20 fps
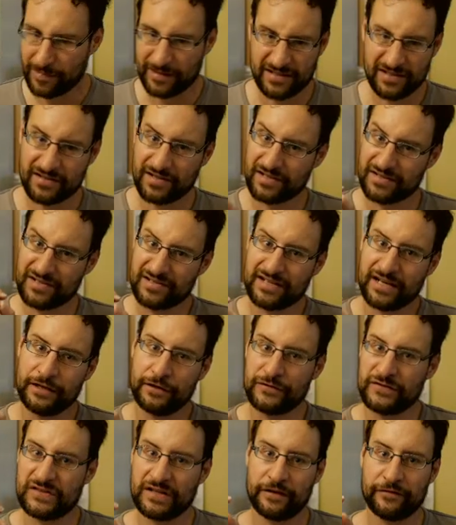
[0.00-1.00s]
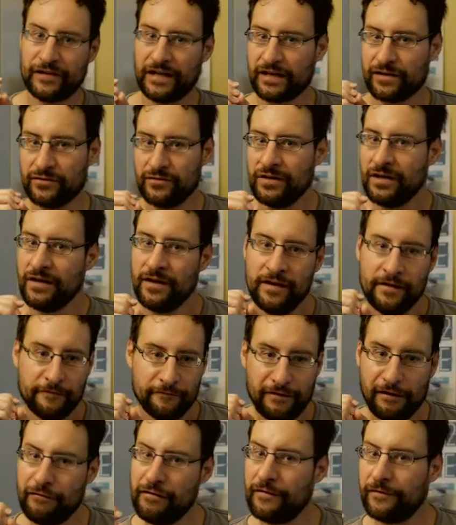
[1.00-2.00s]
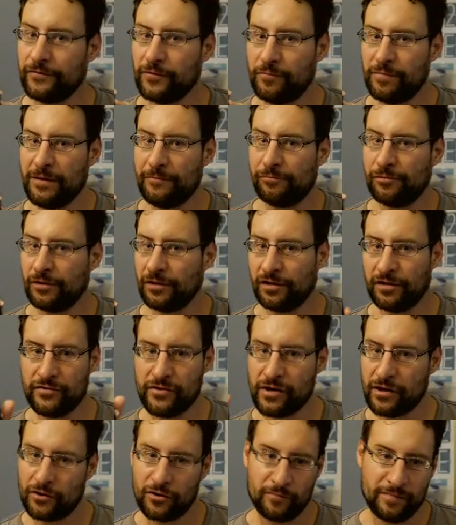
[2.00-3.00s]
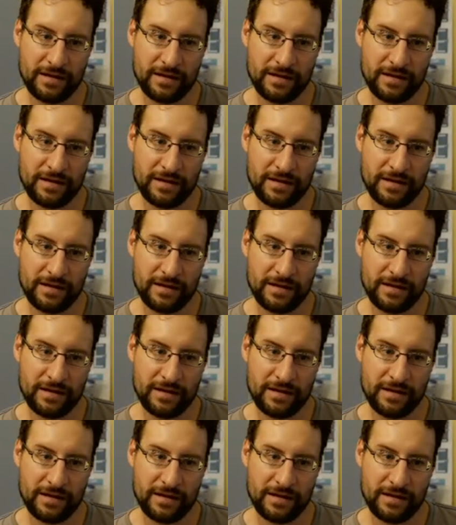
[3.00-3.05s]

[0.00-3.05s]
But this is all this kind of stuff, like very few people know.